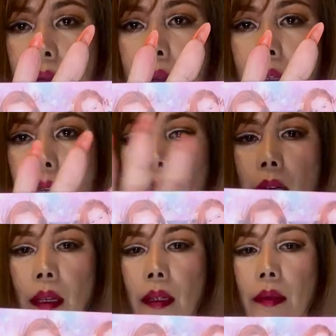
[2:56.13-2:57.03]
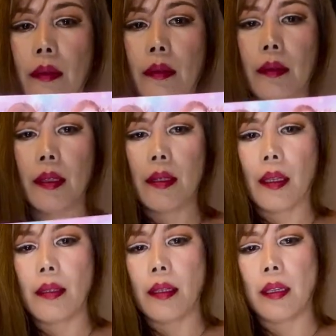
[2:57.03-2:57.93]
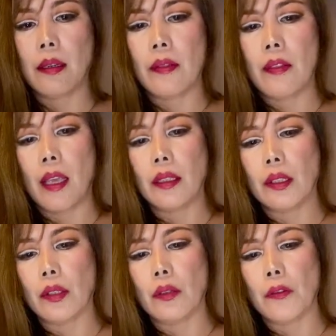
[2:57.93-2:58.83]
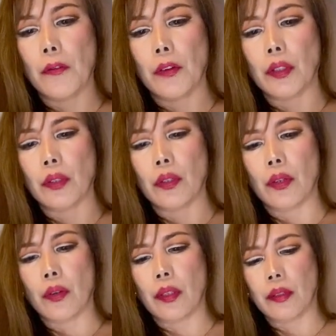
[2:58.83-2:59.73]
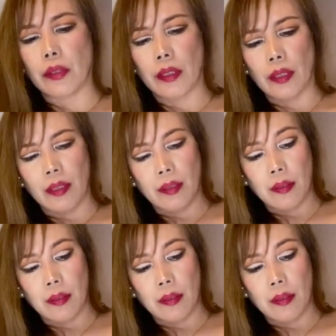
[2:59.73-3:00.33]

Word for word: And it says here, thank you for your order.